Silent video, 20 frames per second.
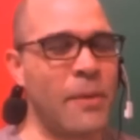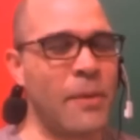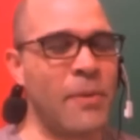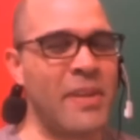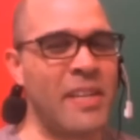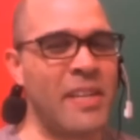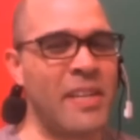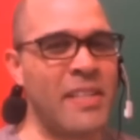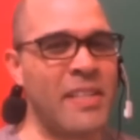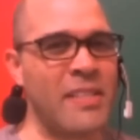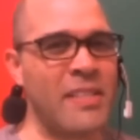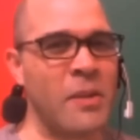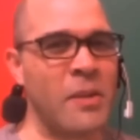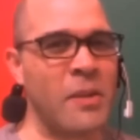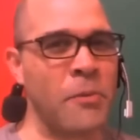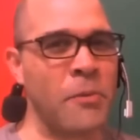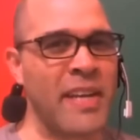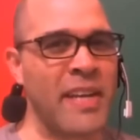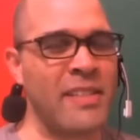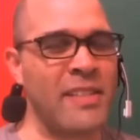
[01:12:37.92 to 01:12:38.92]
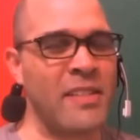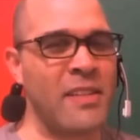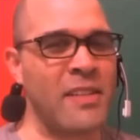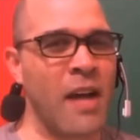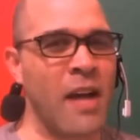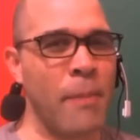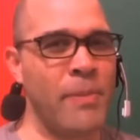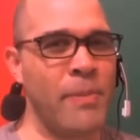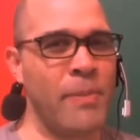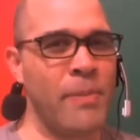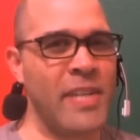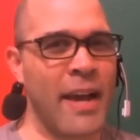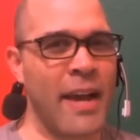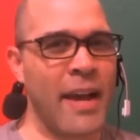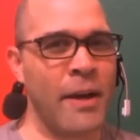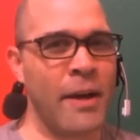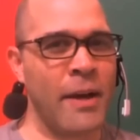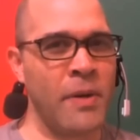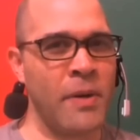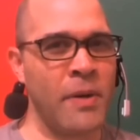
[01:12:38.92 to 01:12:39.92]
can say what it is a little bit. It's a
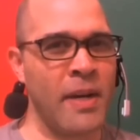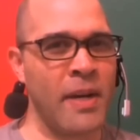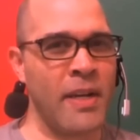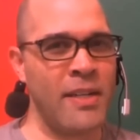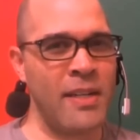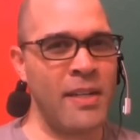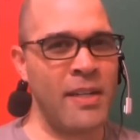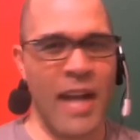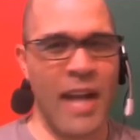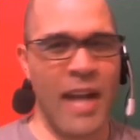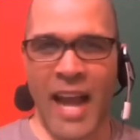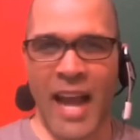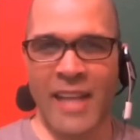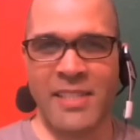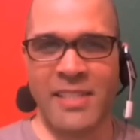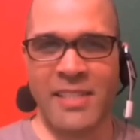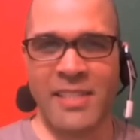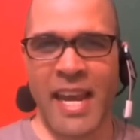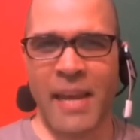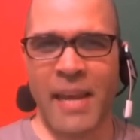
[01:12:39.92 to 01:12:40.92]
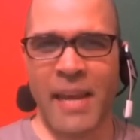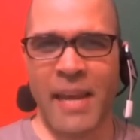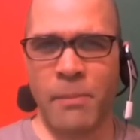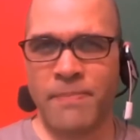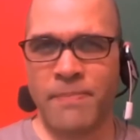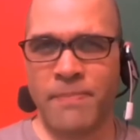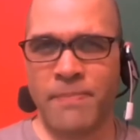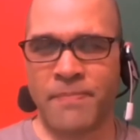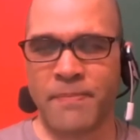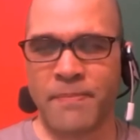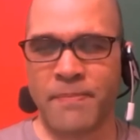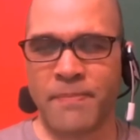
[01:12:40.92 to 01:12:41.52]
top-down heist game?